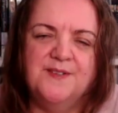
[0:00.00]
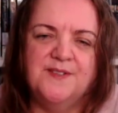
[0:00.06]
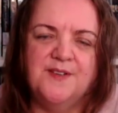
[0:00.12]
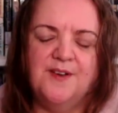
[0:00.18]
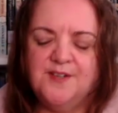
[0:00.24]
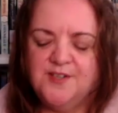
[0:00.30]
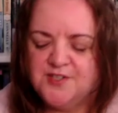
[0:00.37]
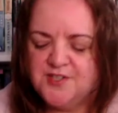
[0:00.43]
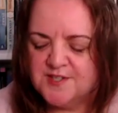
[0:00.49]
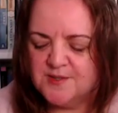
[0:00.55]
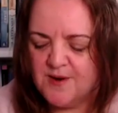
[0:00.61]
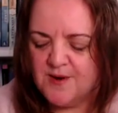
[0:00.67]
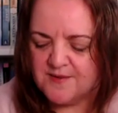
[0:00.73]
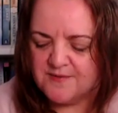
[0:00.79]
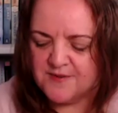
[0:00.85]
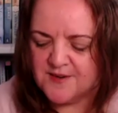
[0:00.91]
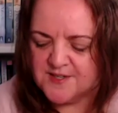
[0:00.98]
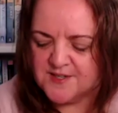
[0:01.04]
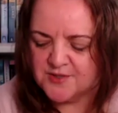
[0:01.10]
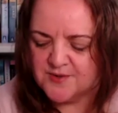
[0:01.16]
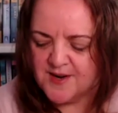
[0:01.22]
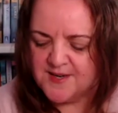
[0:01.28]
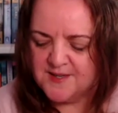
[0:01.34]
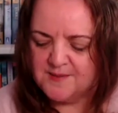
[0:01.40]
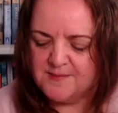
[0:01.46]
zone and she's quite
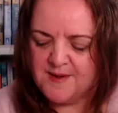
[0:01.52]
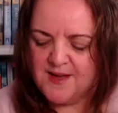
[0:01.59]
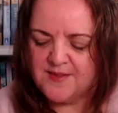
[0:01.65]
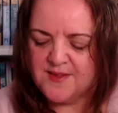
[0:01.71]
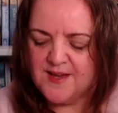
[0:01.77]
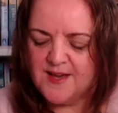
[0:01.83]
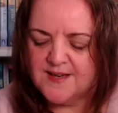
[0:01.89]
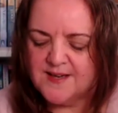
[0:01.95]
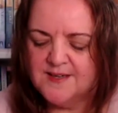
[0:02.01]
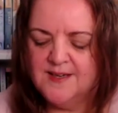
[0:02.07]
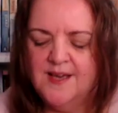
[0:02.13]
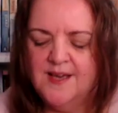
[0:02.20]
frustrated about that.